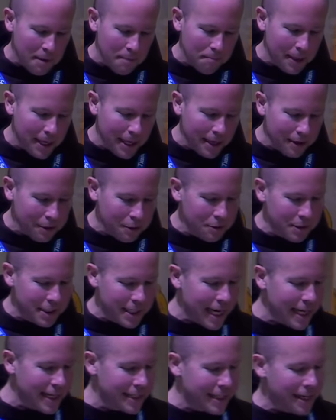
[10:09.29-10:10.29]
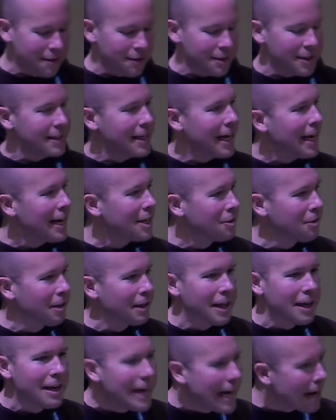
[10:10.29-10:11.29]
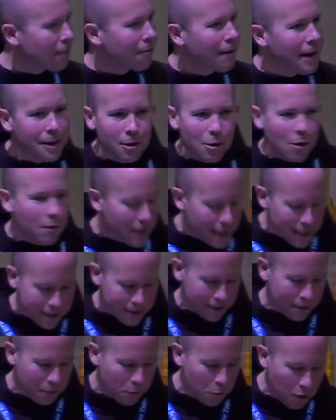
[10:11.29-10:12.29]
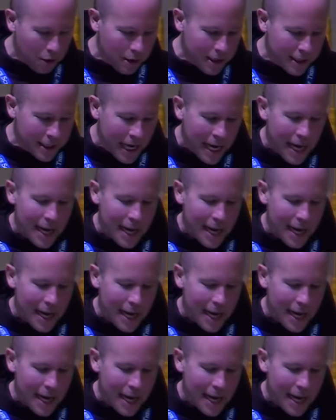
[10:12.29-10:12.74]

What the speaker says: Peter who takes center stage like the narrator of Into the Woods